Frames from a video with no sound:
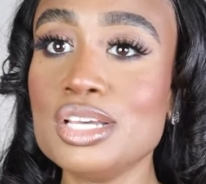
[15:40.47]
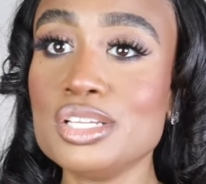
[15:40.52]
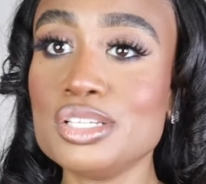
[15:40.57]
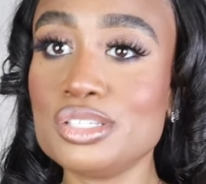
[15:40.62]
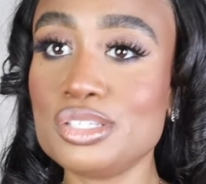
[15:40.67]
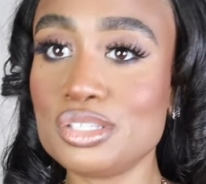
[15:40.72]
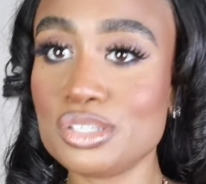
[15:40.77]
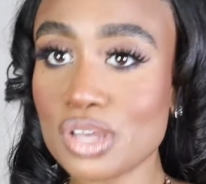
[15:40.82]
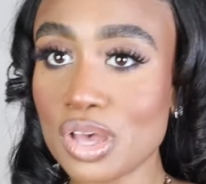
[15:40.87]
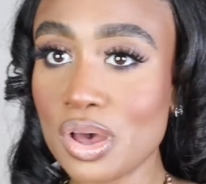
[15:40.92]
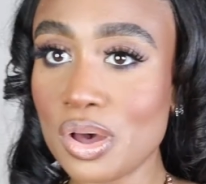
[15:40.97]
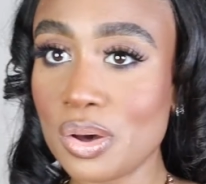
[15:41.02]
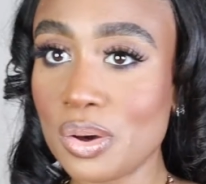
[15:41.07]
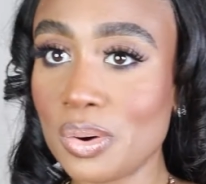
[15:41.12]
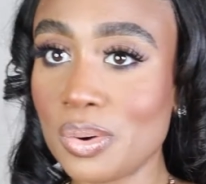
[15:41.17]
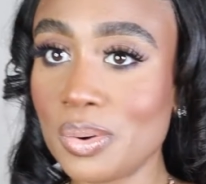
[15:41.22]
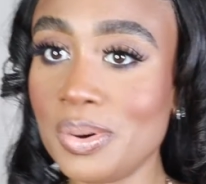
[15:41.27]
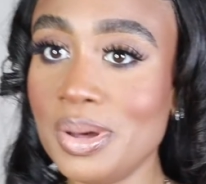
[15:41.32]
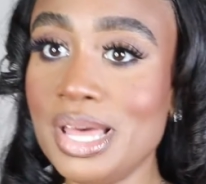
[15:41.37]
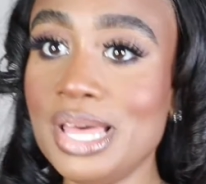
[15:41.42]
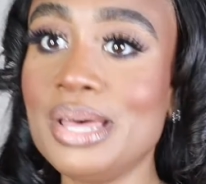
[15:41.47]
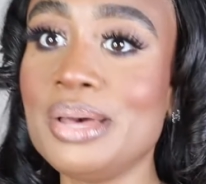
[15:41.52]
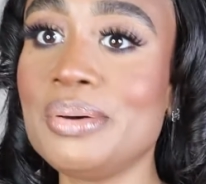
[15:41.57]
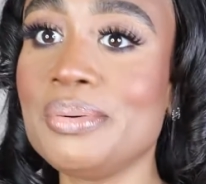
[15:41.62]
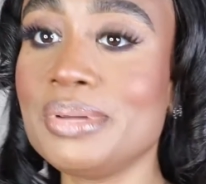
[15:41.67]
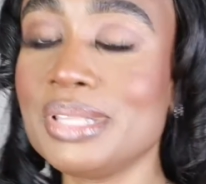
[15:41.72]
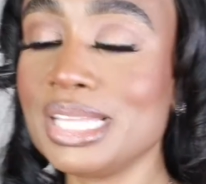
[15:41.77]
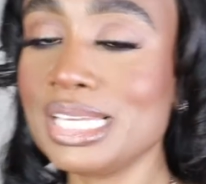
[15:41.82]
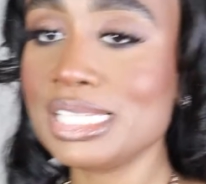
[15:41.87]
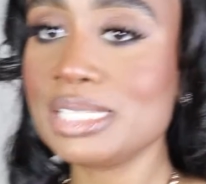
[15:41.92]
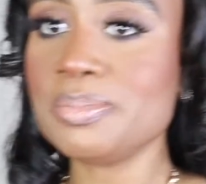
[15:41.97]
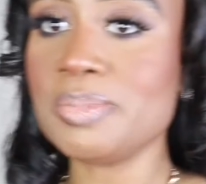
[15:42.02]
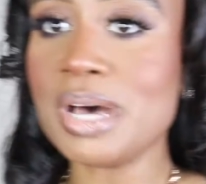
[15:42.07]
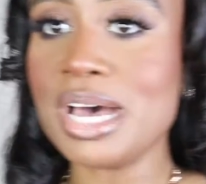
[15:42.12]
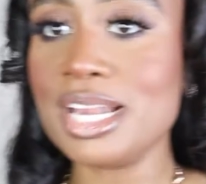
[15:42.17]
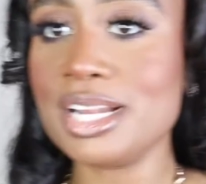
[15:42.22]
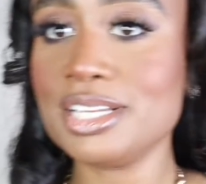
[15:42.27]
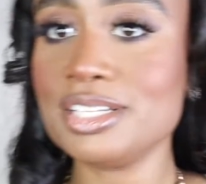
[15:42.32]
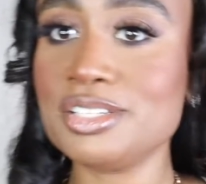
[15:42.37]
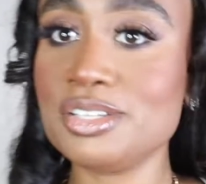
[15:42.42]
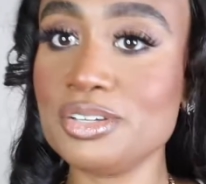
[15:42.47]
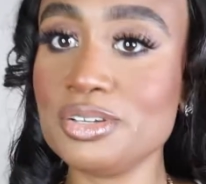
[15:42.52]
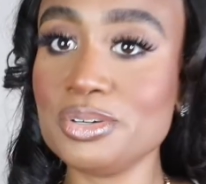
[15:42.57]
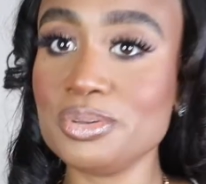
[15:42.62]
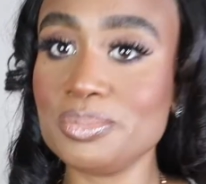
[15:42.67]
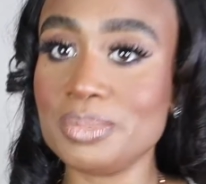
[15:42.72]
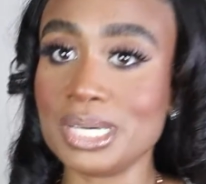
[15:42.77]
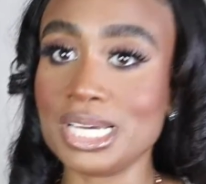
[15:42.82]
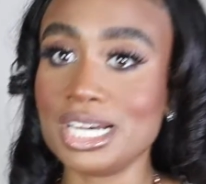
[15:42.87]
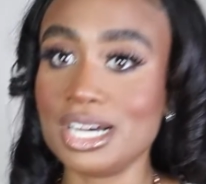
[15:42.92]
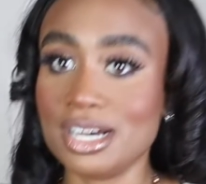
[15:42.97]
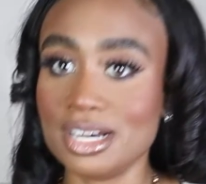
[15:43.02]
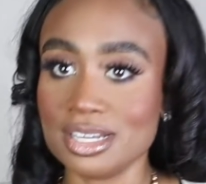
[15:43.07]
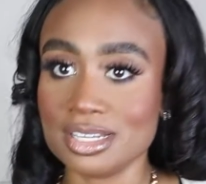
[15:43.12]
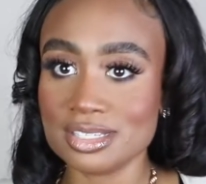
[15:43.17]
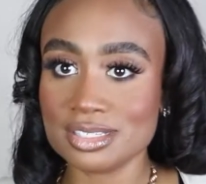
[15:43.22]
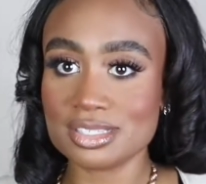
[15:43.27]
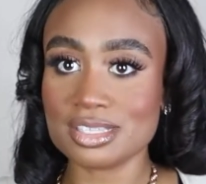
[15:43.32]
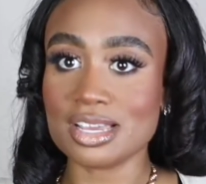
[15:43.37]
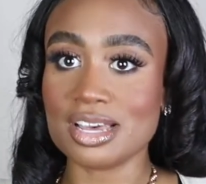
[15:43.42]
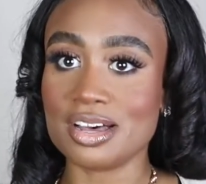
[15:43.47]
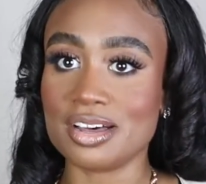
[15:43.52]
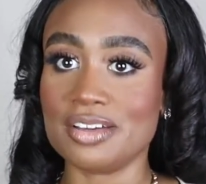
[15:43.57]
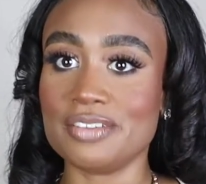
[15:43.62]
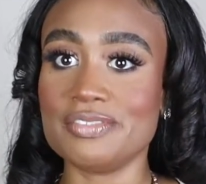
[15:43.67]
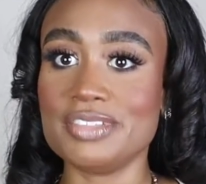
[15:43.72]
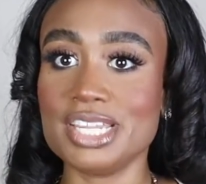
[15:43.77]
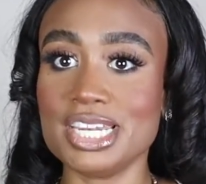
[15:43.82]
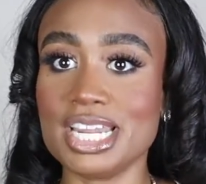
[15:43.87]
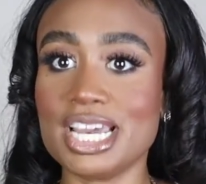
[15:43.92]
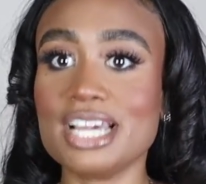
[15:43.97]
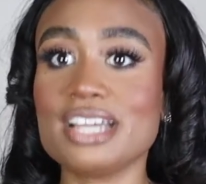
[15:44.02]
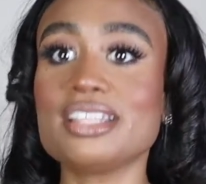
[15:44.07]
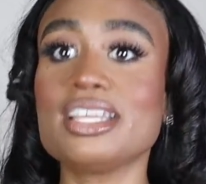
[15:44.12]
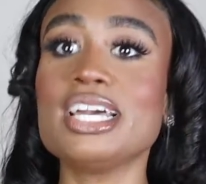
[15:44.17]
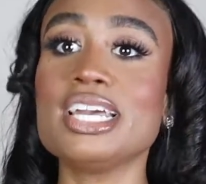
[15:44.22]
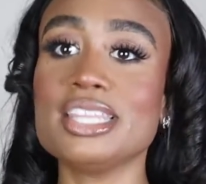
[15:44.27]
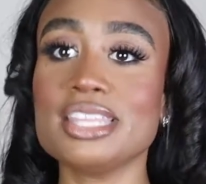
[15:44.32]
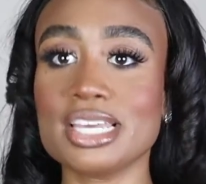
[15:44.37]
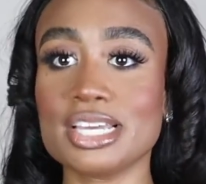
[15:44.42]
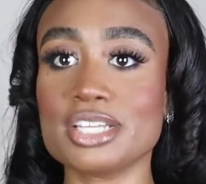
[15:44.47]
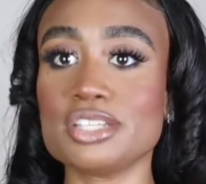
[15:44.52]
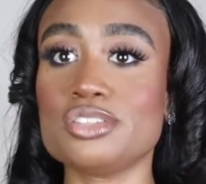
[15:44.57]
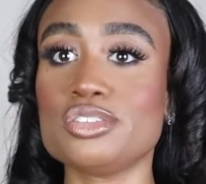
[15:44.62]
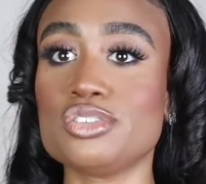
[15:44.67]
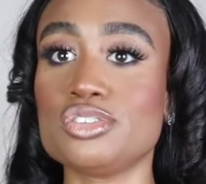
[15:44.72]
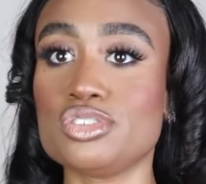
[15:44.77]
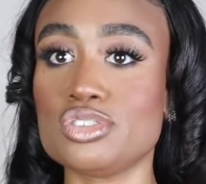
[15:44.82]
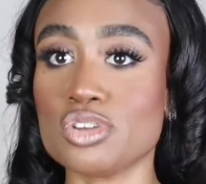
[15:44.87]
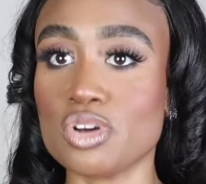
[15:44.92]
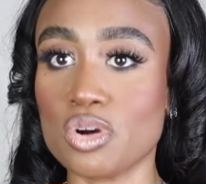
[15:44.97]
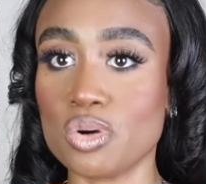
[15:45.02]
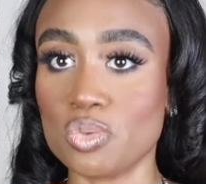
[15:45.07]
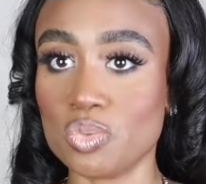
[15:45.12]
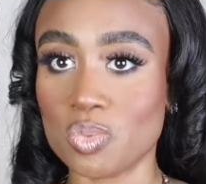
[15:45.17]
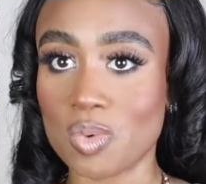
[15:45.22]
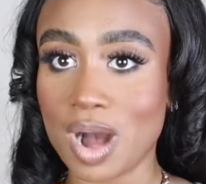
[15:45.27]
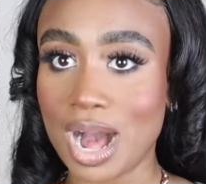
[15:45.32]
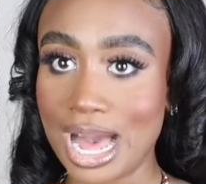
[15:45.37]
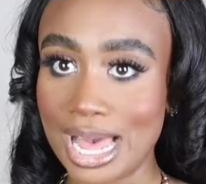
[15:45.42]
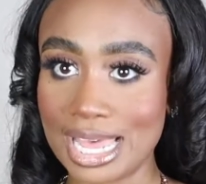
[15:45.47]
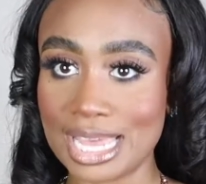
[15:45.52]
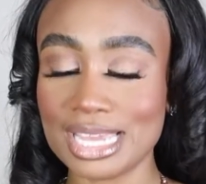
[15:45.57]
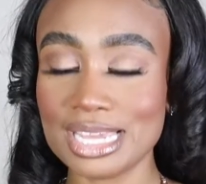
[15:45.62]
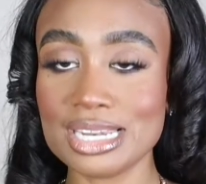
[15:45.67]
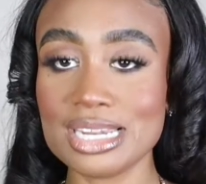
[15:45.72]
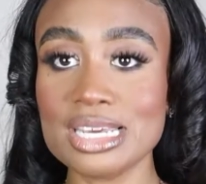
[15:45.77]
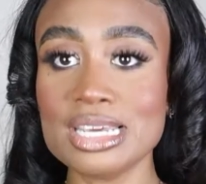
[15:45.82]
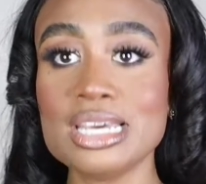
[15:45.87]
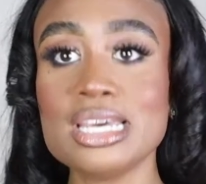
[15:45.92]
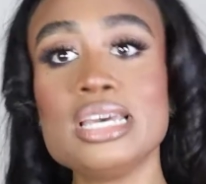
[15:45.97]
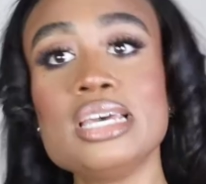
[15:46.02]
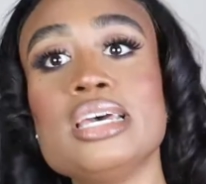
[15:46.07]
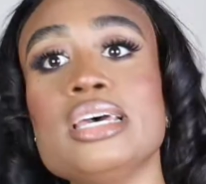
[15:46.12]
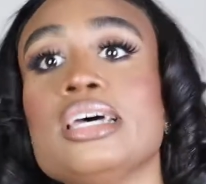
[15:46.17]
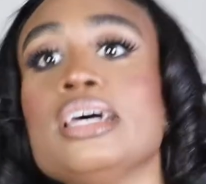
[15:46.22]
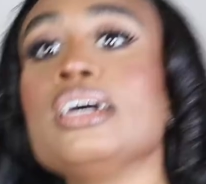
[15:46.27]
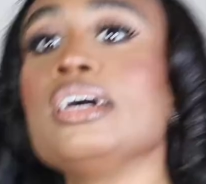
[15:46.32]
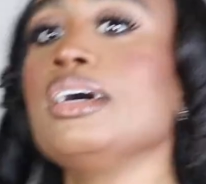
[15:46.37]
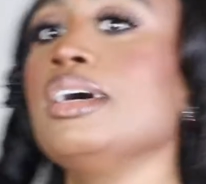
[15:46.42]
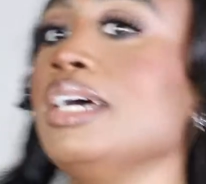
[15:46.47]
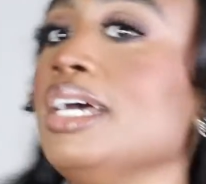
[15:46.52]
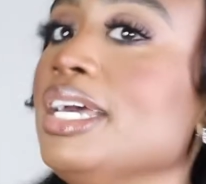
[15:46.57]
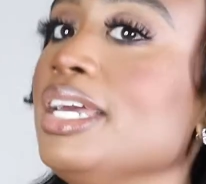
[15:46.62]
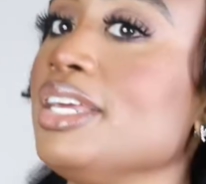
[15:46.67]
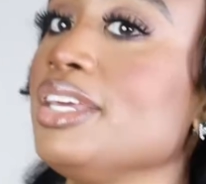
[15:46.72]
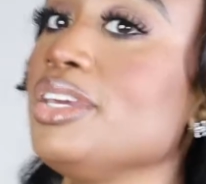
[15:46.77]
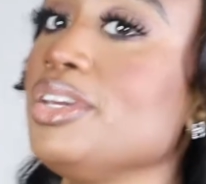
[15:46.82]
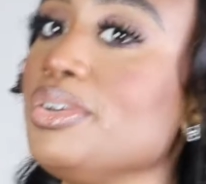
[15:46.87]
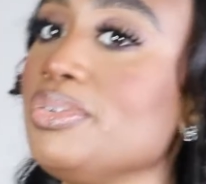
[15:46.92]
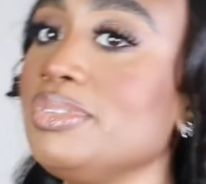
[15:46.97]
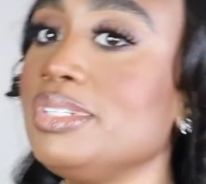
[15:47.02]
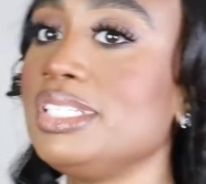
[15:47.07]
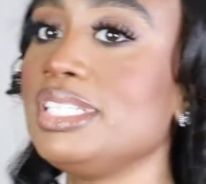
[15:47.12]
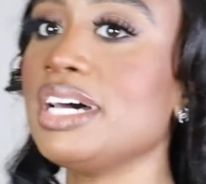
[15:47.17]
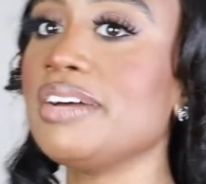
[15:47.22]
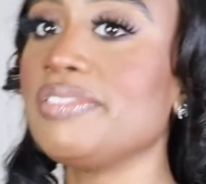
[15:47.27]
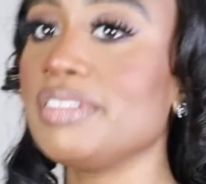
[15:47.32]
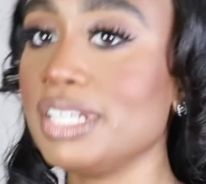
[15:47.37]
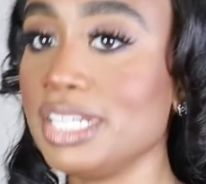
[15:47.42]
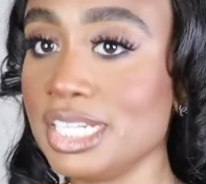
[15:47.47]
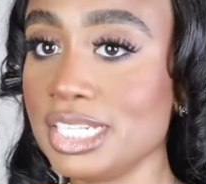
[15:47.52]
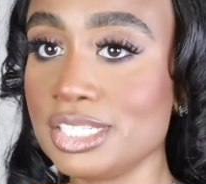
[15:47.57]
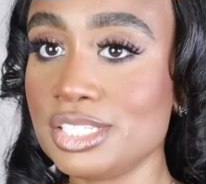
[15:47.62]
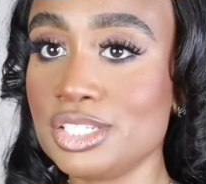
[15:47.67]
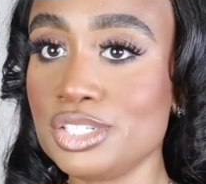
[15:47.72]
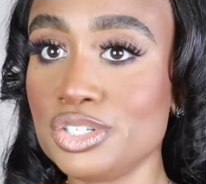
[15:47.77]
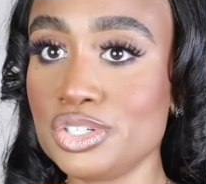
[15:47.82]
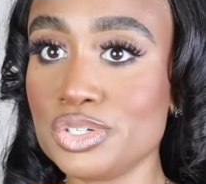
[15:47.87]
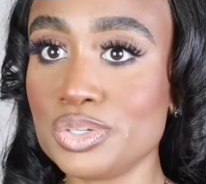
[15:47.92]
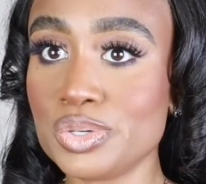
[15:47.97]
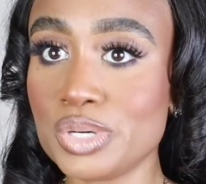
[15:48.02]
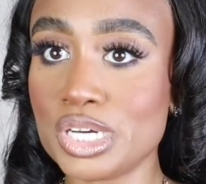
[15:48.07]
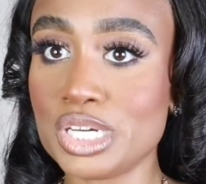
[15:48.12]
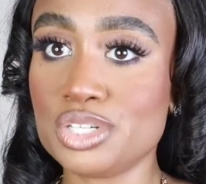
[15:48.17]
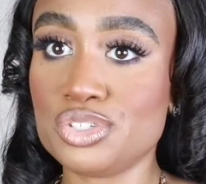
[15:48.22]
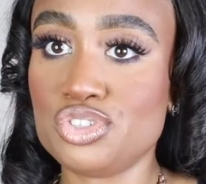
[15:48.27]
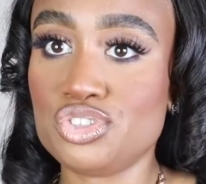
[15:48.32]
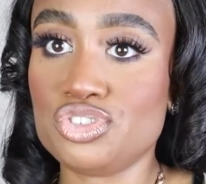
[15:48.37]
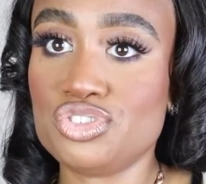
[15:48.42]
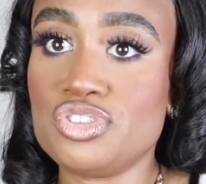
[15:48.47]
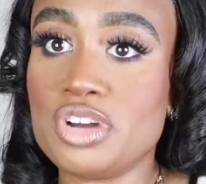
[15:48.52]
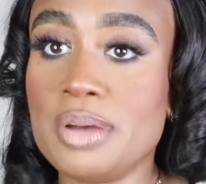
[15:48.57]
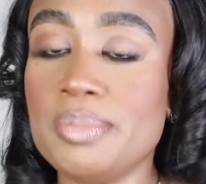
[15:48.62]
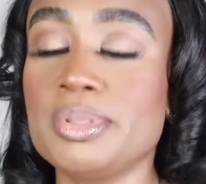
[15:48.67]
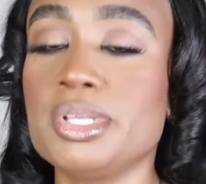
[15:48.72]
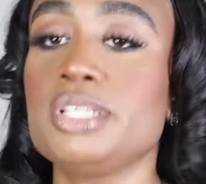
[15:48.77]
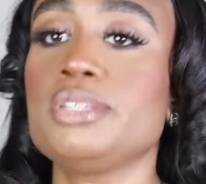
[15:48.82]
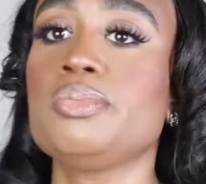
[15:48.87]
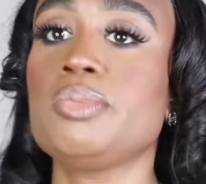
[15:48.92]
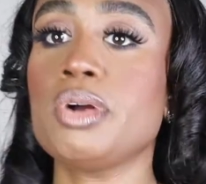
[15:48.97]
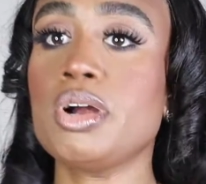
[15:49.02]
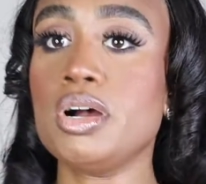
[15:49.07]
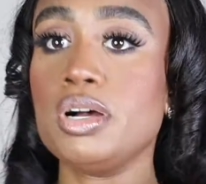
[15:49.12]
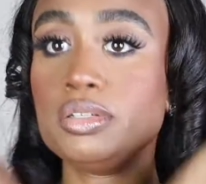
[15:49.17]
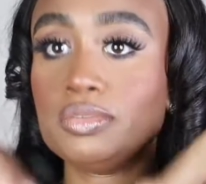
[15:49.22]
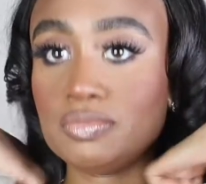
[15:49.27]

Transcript: So with this bodysuit, because of the neckline, like it's so wide, you definitely need to do a strapless bra.